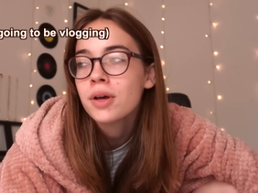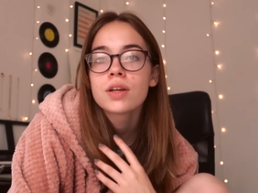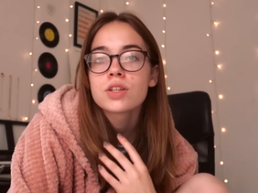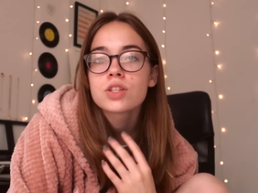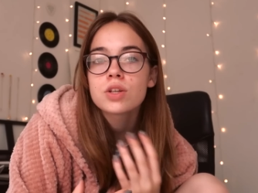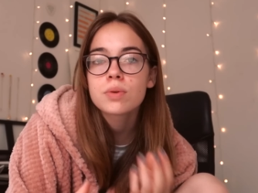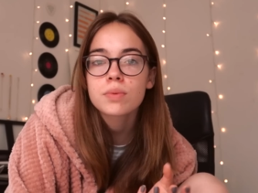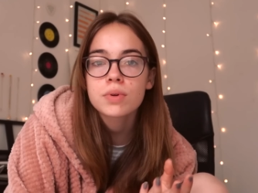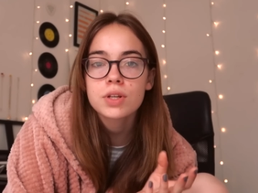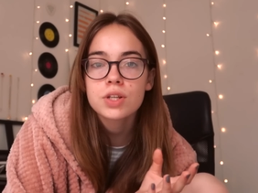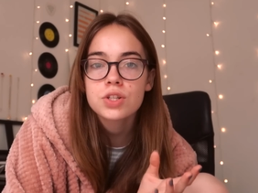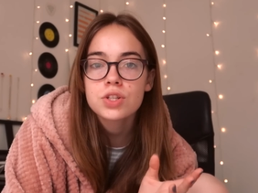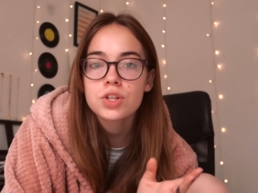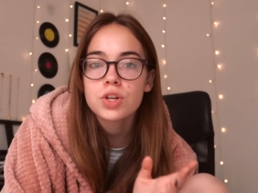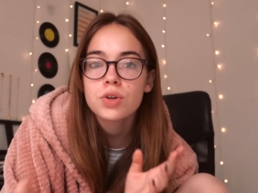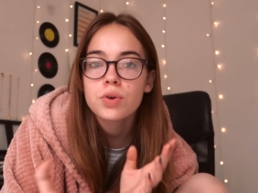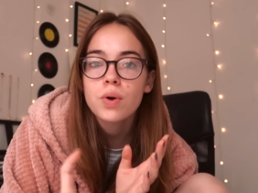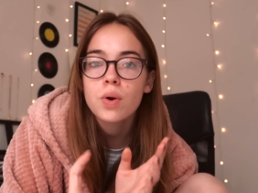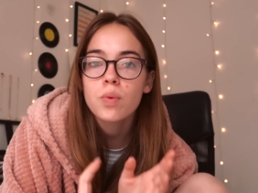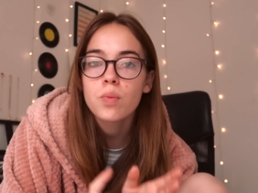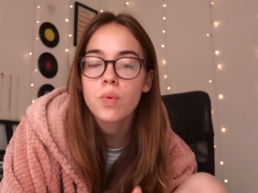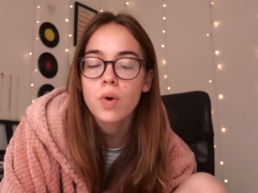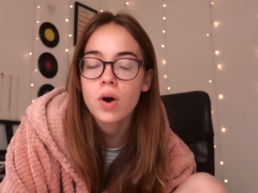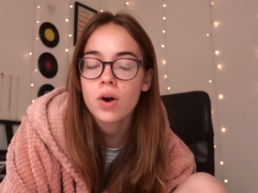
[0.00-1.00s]
So I'm gonna
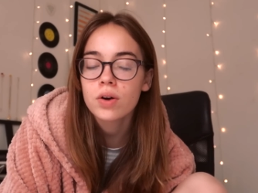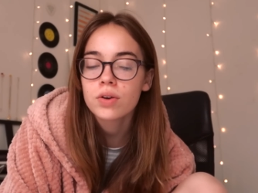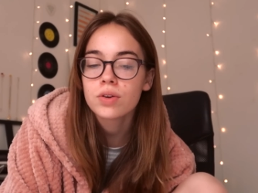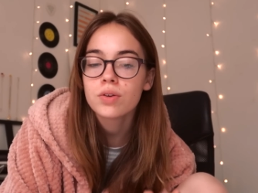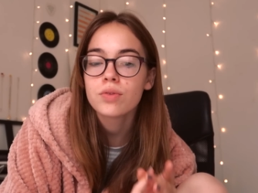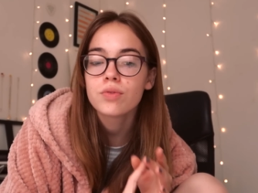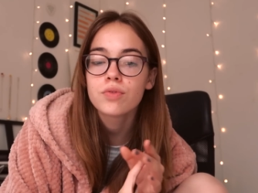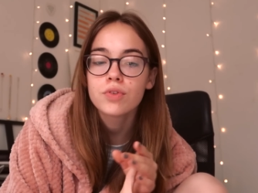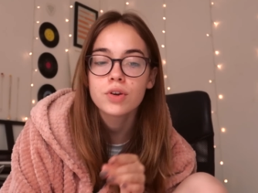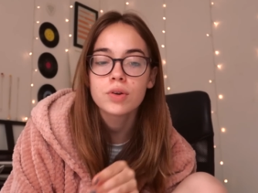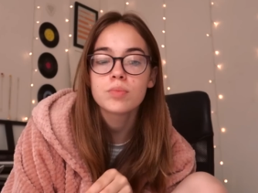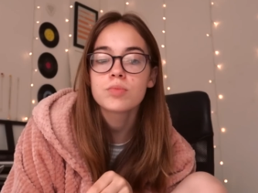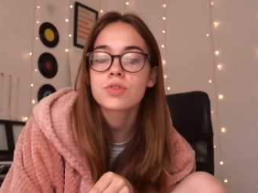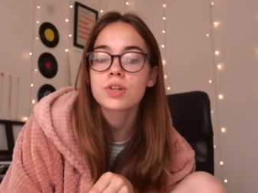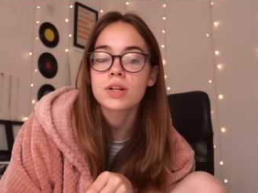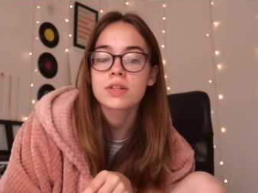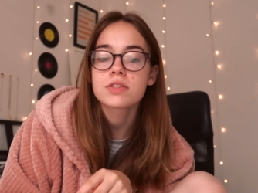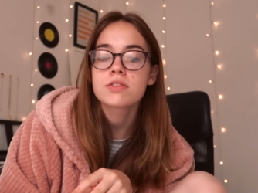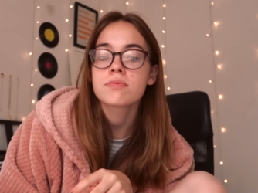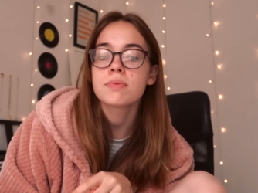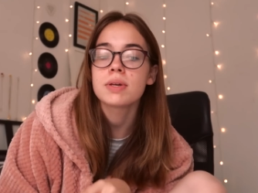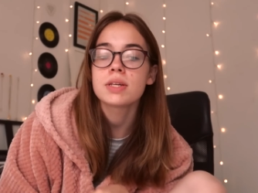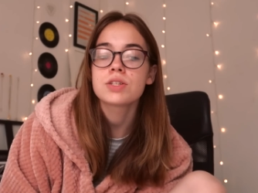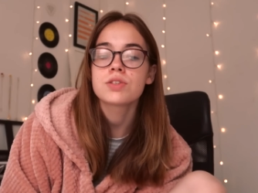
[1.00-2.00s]
do one room
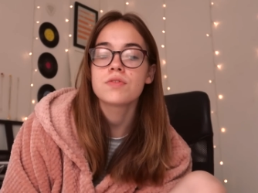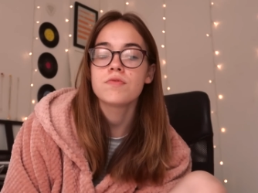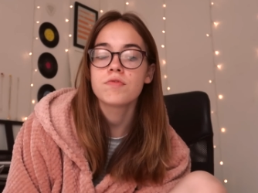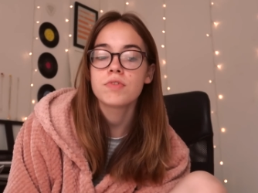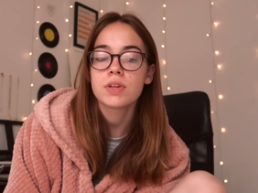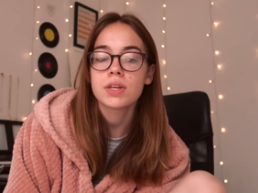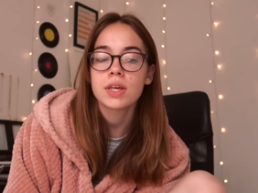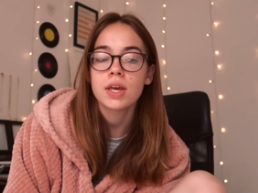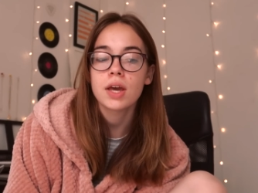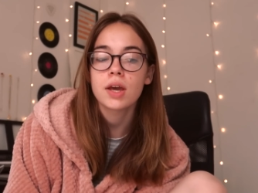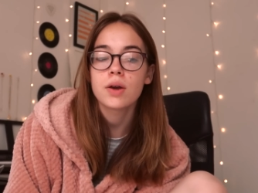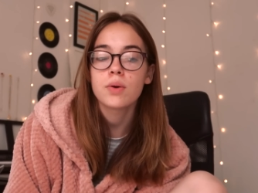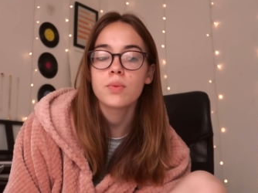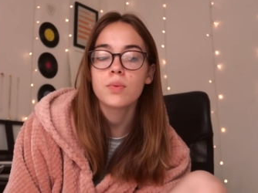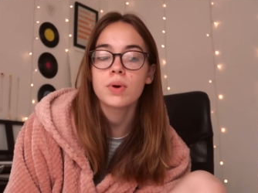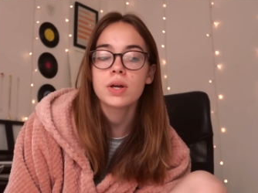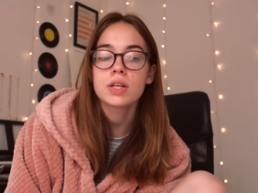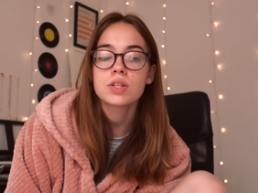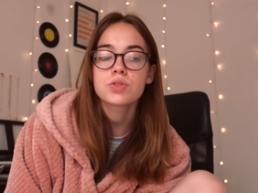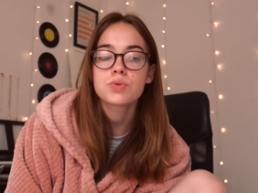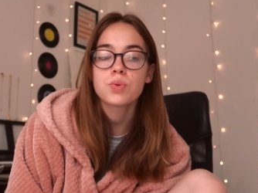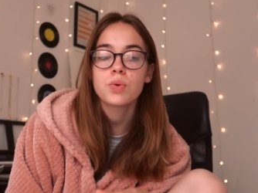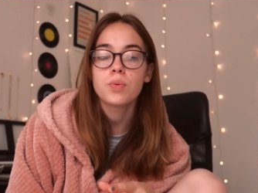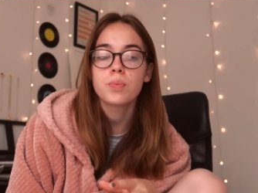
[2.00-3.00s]
transformation video,
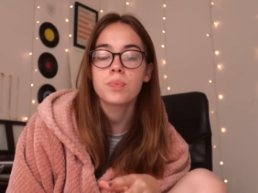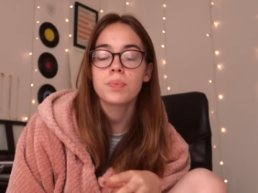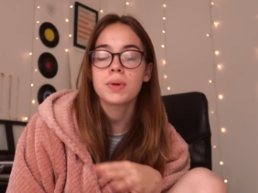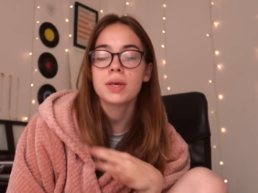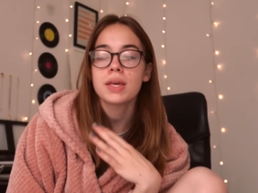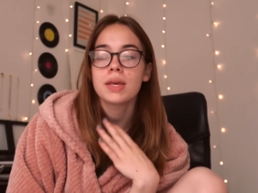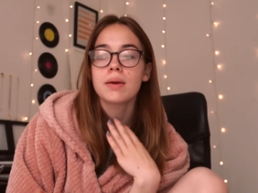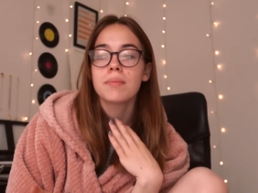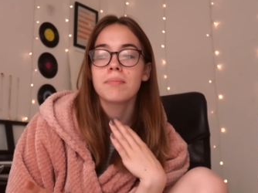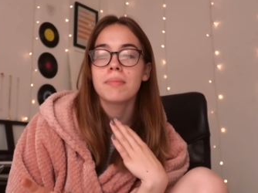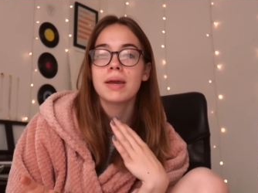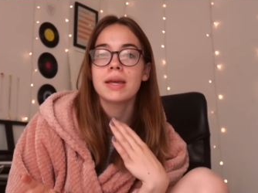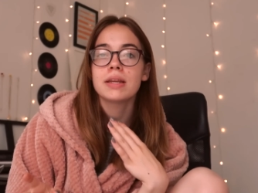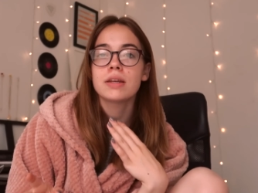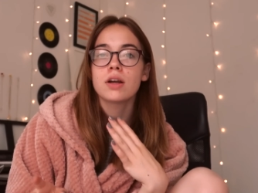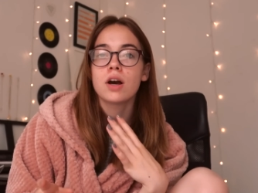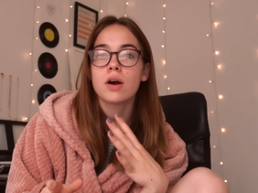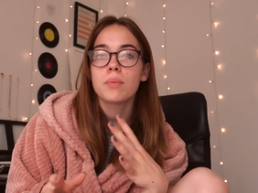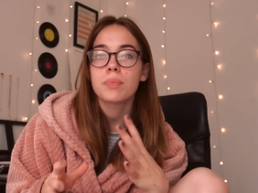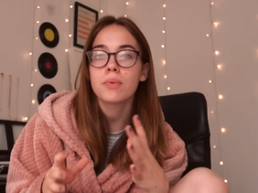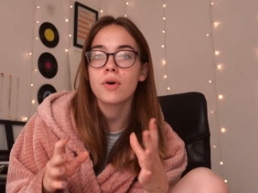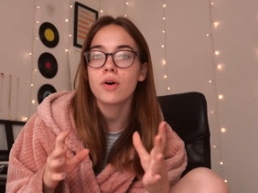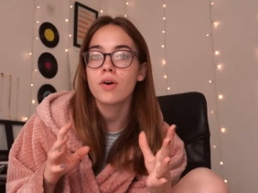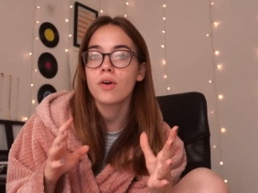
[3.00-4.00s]
which will be made
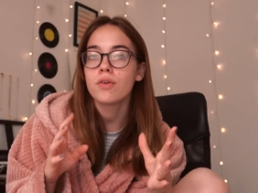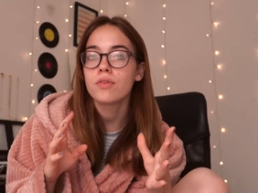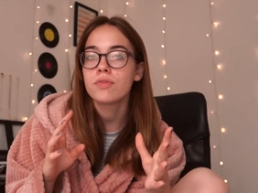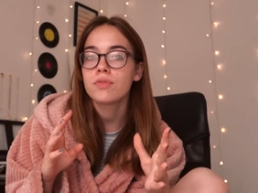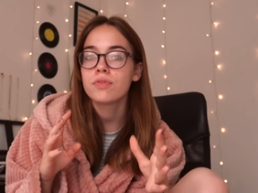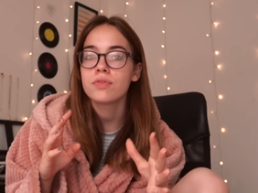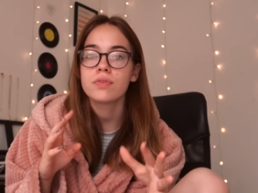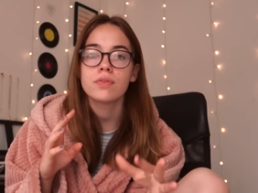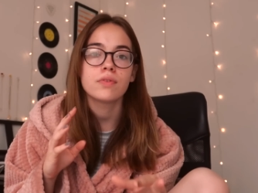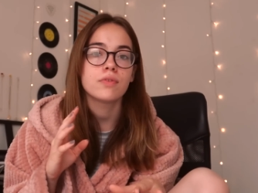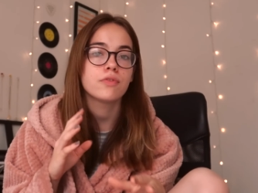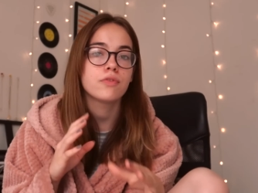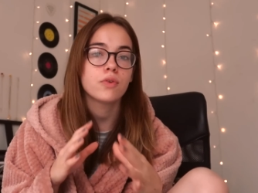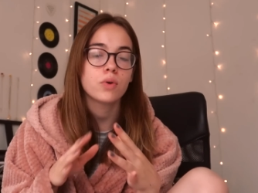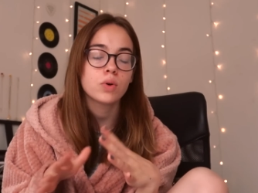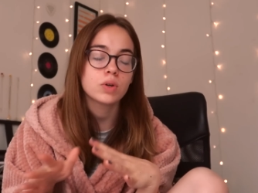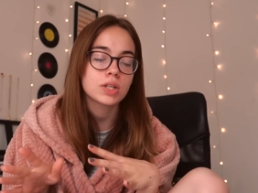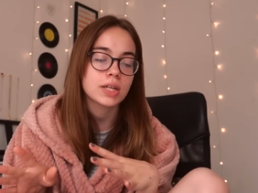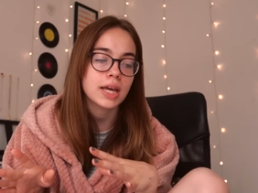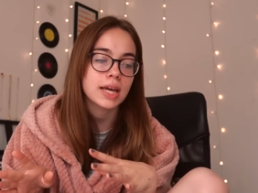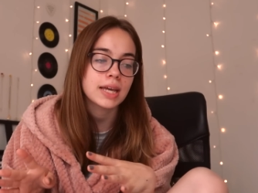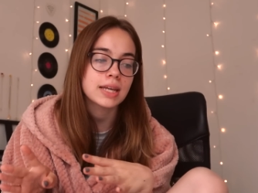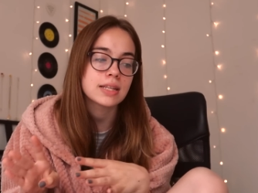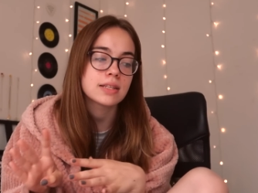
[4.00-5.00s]
up of 4
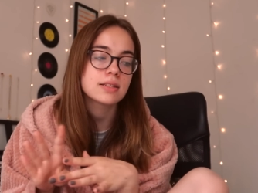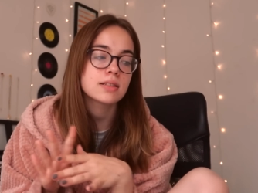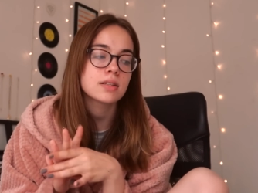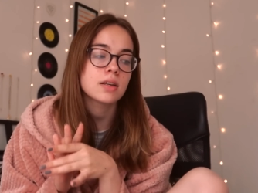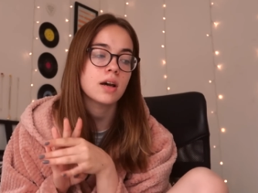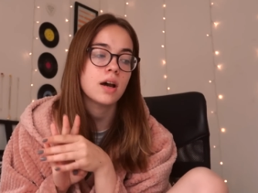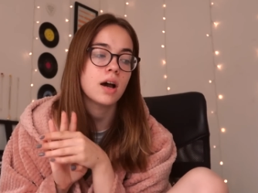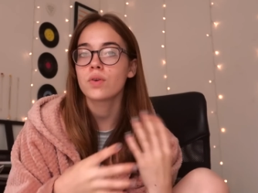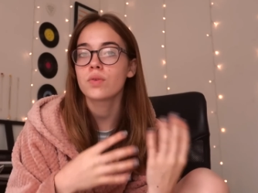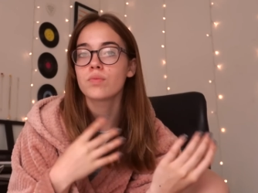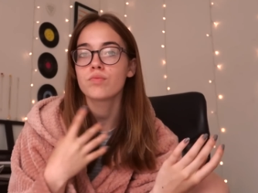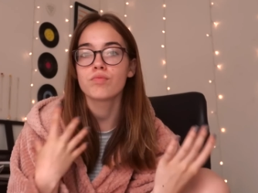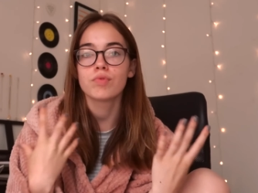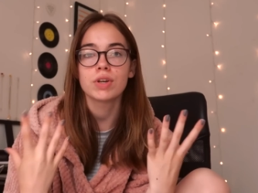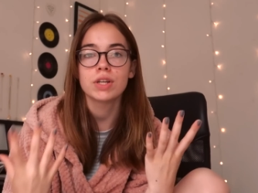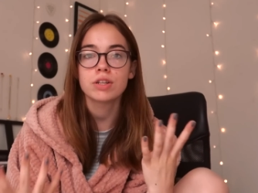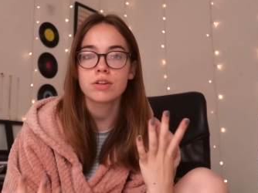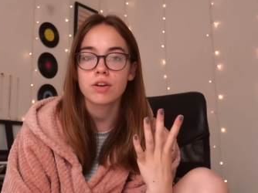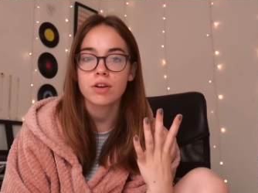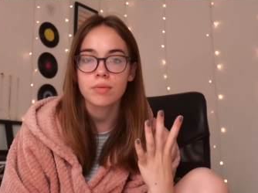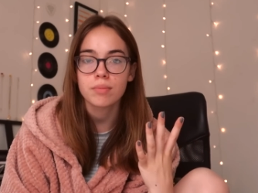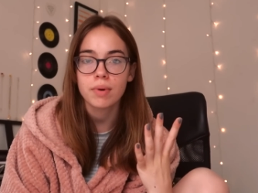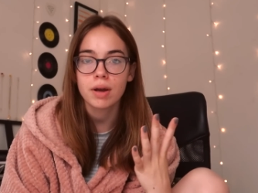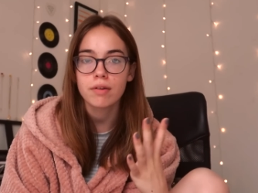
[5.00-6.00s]
days
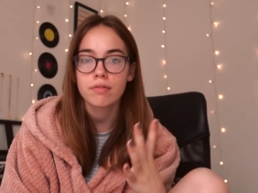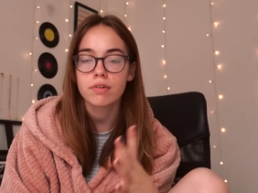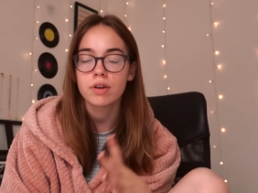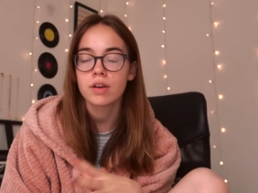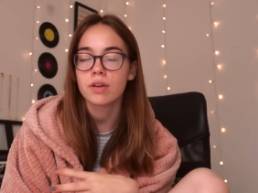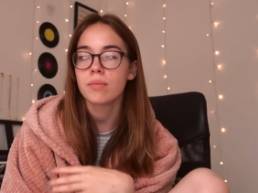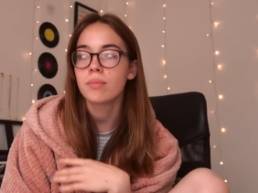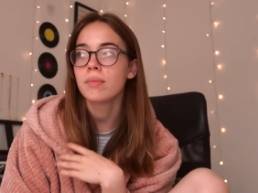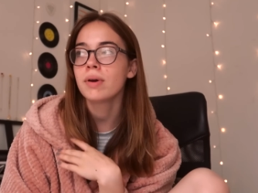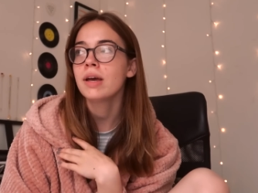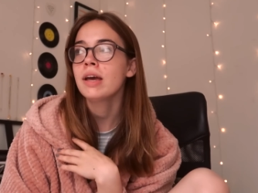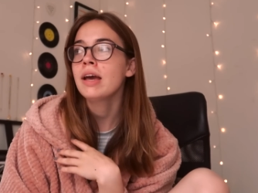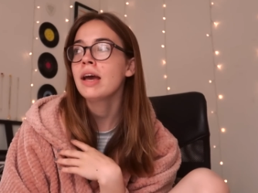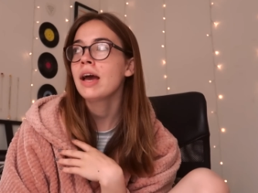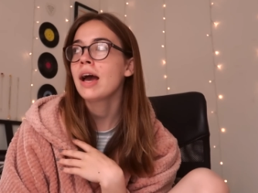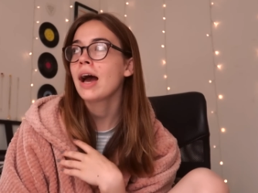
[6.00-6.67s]
redoing my room